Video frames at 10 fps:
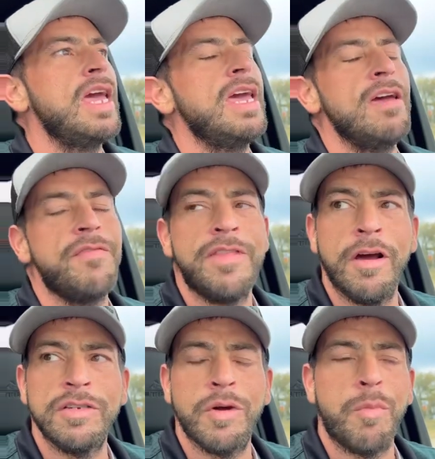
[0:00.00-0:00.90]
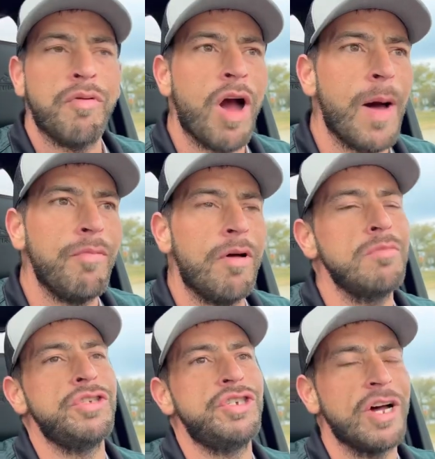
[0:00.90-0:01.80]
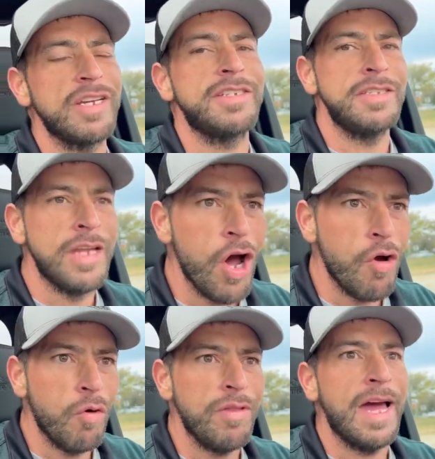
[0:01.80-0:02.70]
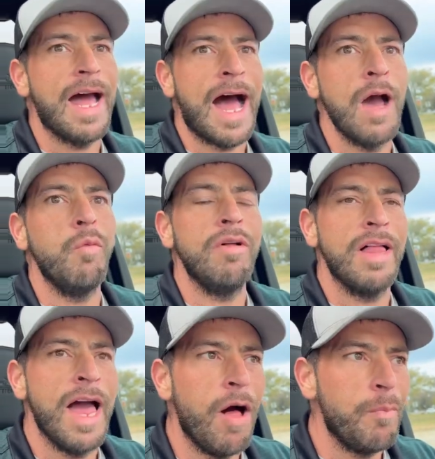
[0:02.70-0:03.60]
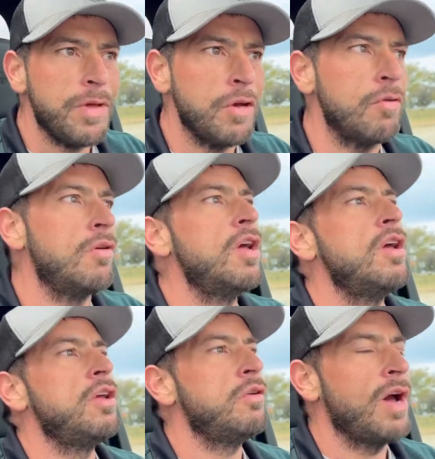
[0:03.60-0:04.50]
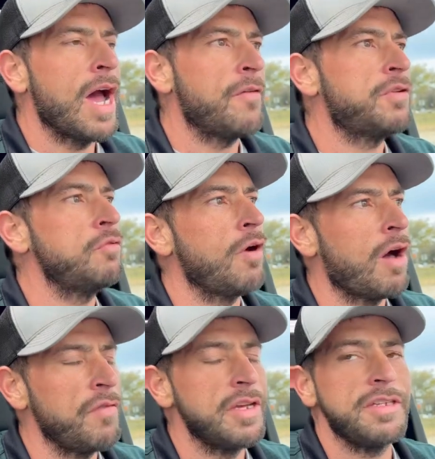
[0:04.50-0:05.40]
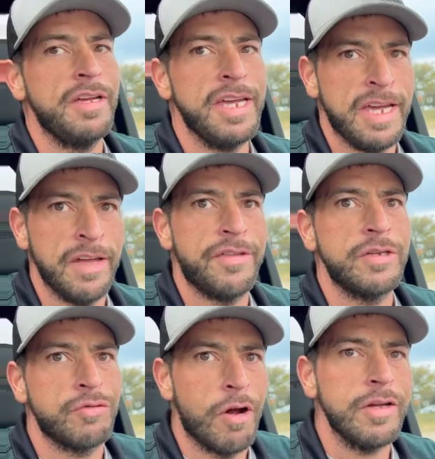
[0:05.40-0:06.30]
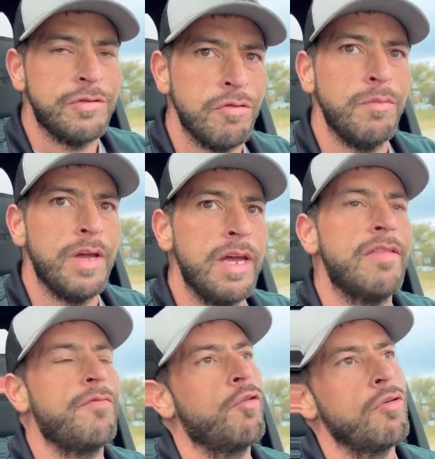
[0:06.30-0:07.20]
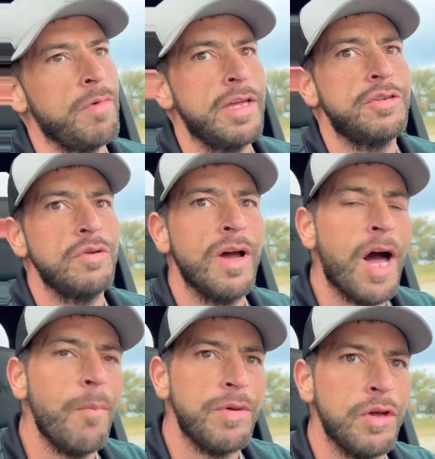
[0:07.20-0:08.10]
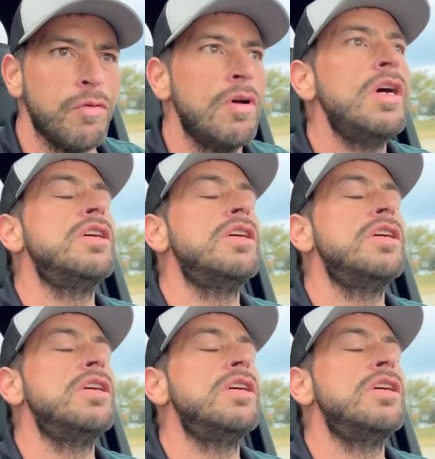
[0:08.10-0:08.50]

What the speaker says: If there's a problem, just know that I will help you. You have to obviously get the truck to me for me to help you.